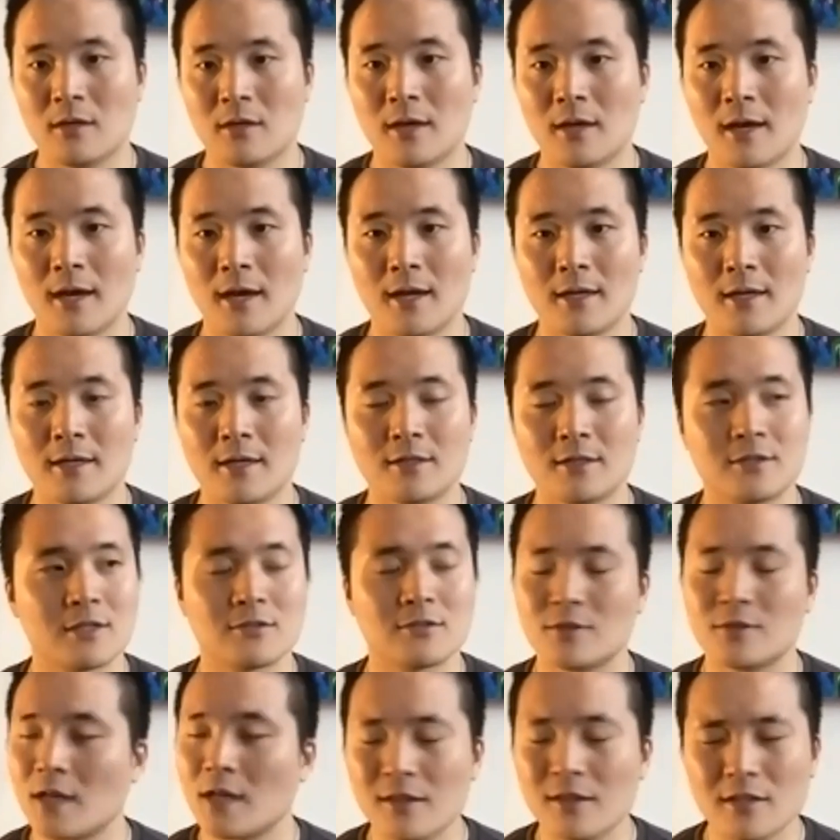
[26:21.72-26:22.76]
And it has
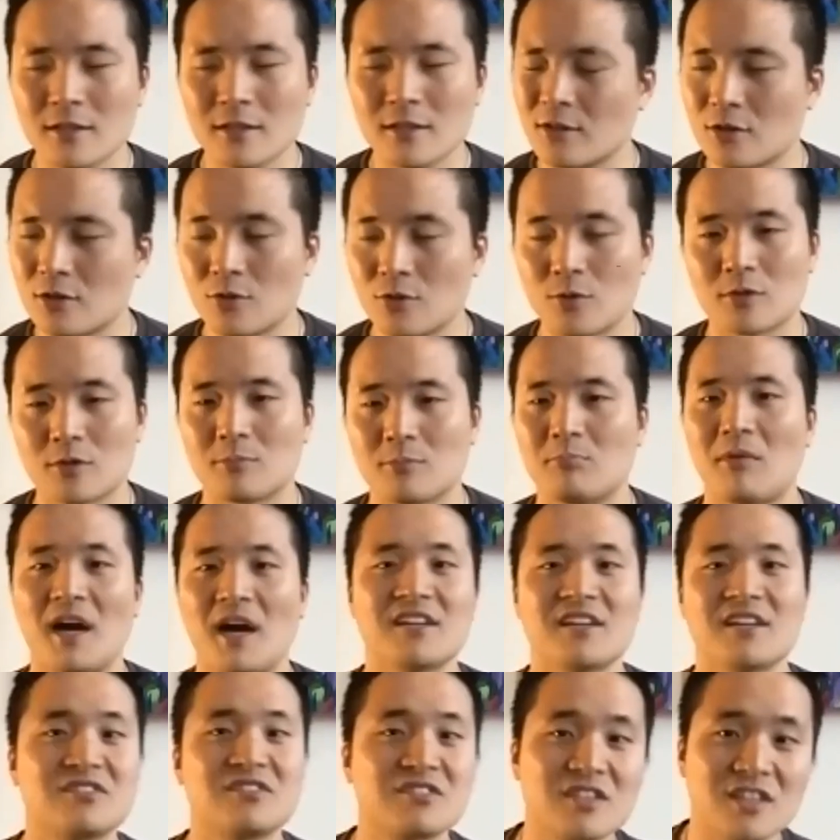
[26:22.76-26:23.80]
nothing to do with my
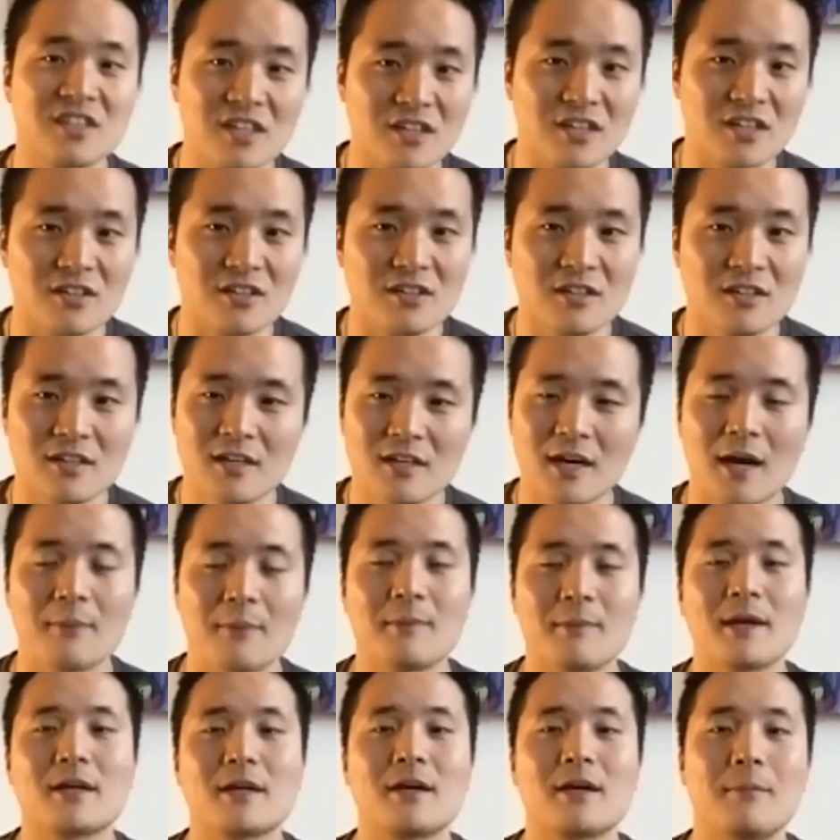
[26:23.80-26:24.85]
skill. I'm
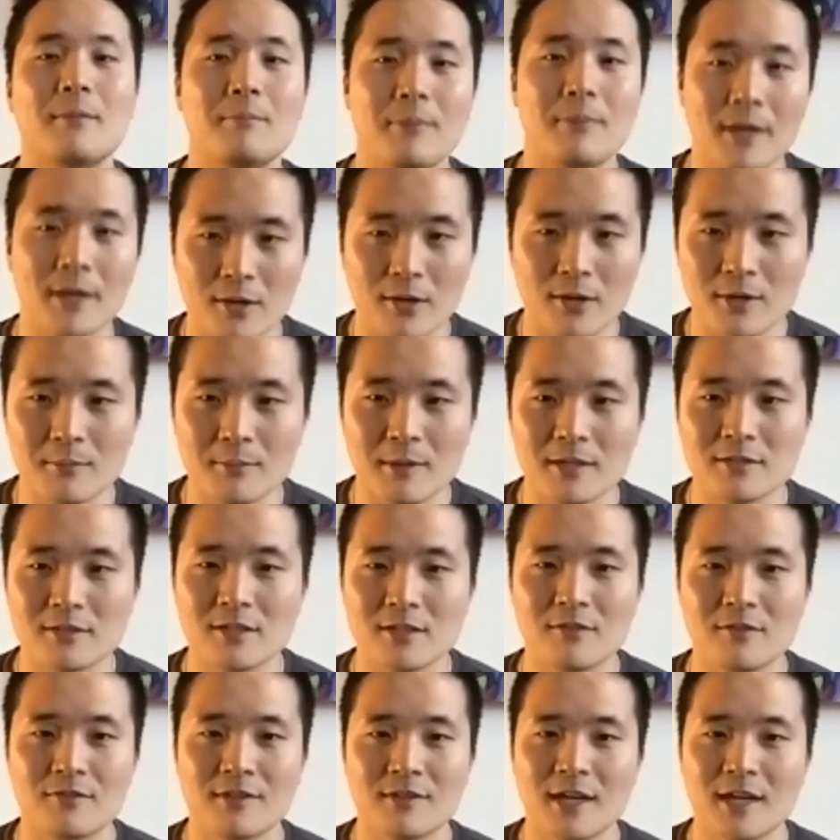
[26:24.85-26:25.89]
not comparing
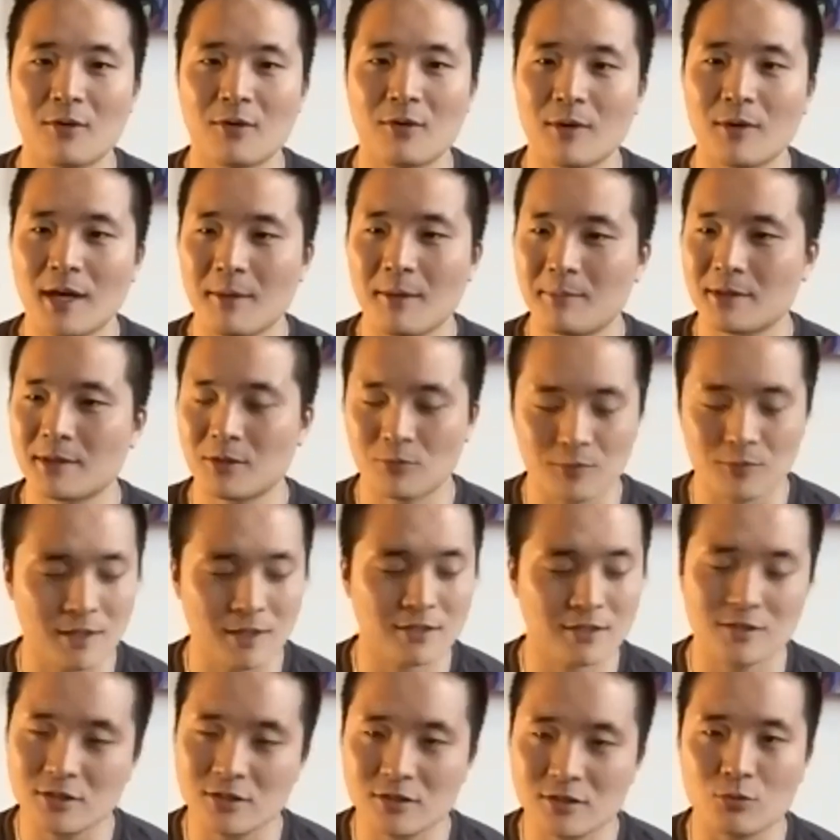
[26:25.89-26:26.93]
myself in that way, but
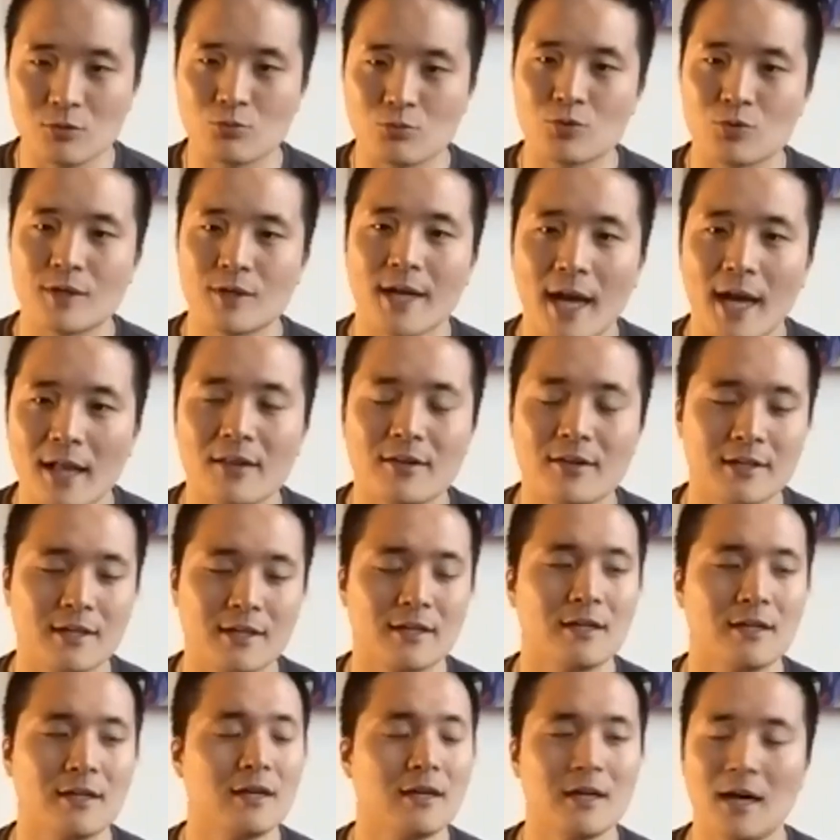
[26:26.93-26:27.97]
it's just a reality.